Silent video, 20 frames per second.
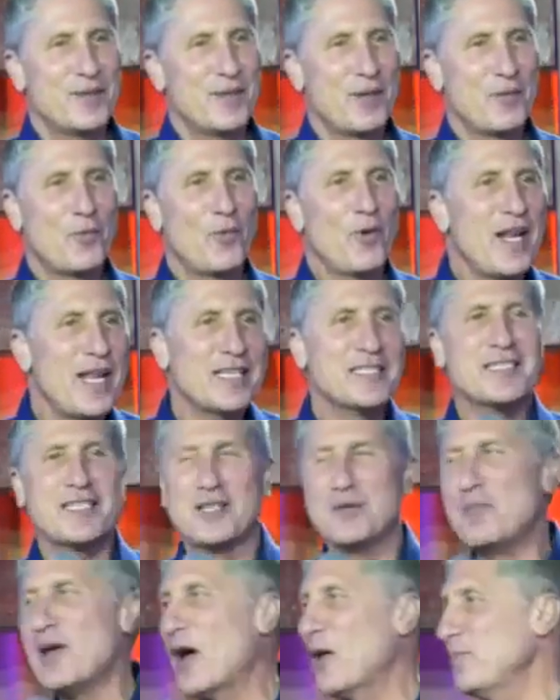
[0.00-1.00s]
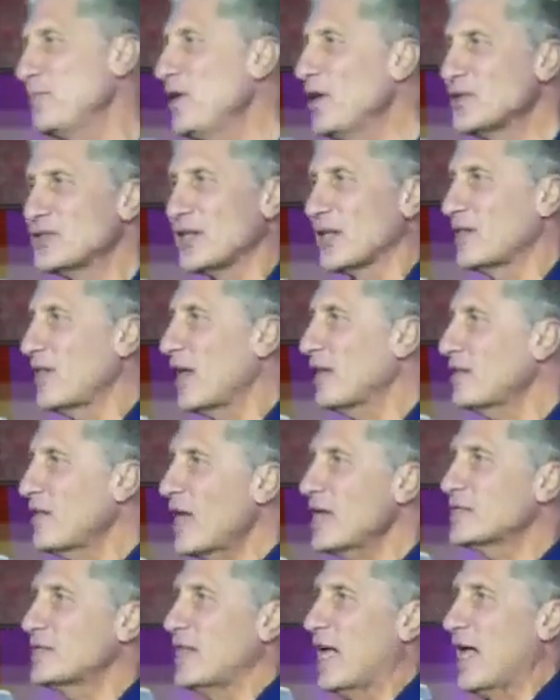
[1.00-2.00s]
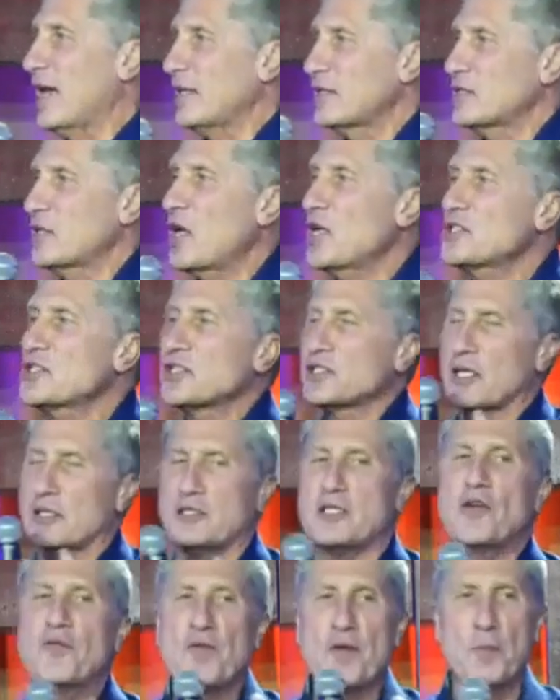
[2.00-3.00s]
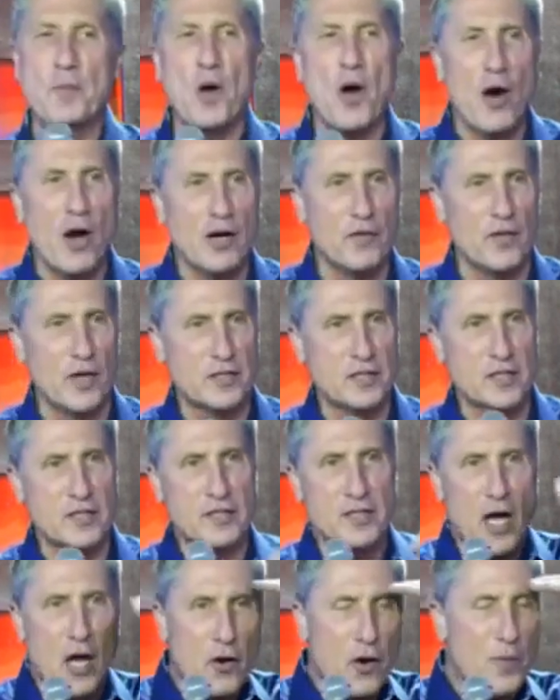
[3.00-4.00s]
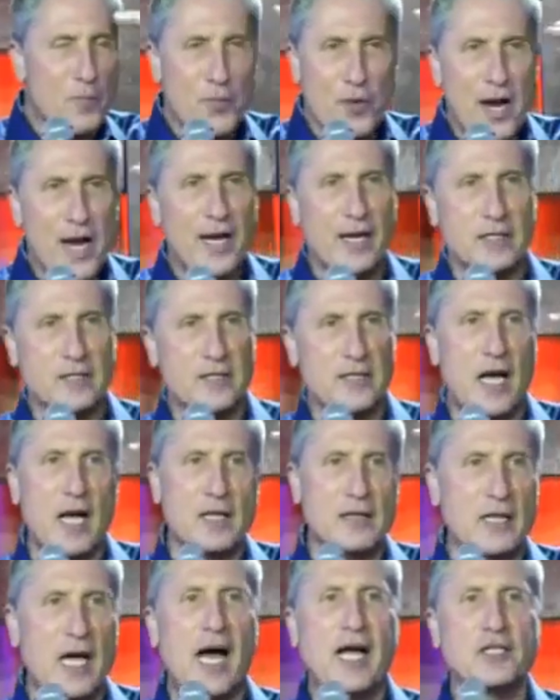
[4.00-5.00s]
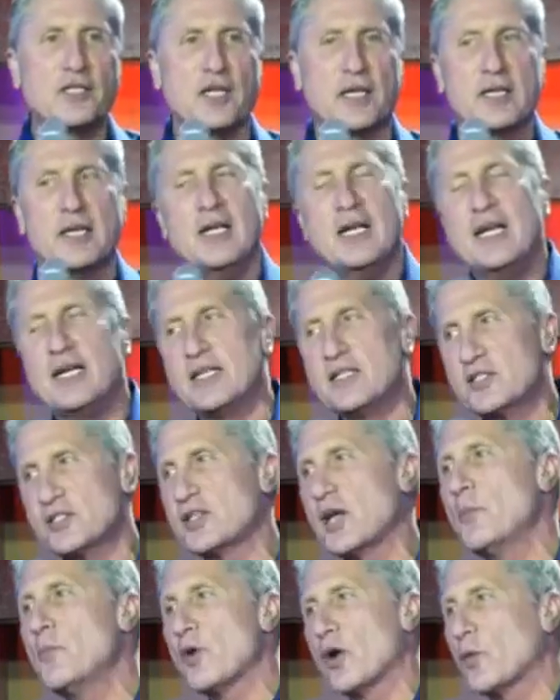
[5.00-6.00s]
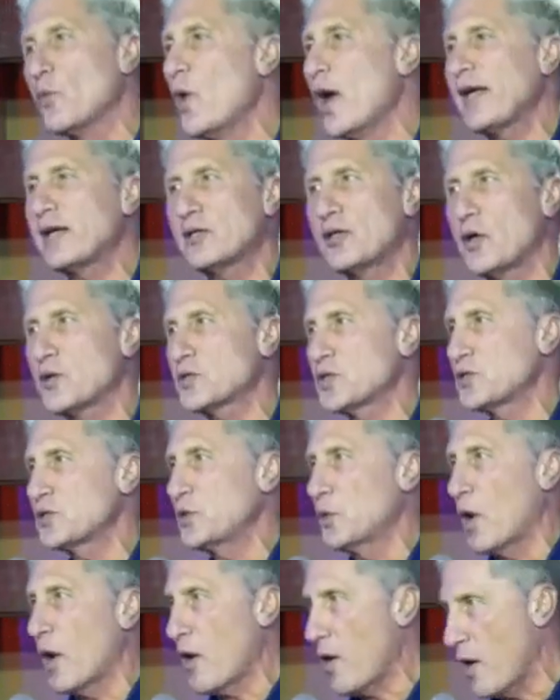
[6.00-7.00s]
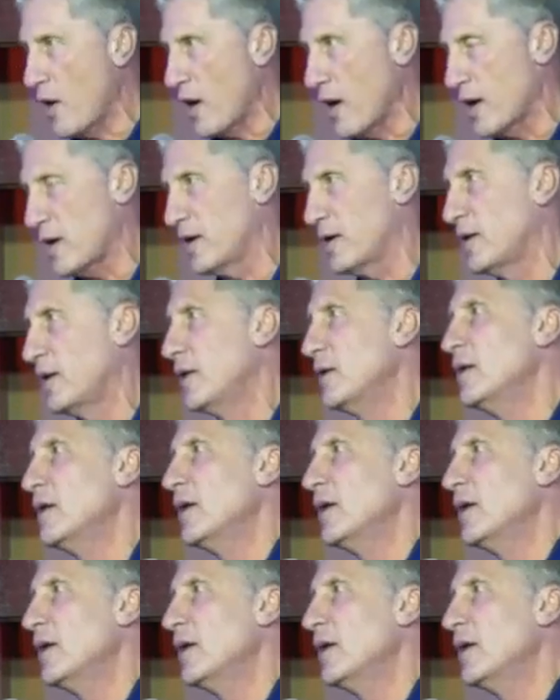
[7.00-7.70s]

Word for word: Like, what is it about music that does that? It touches a different part of us. It's not our brain. It's not logic. It's somewhere way closer to our heart.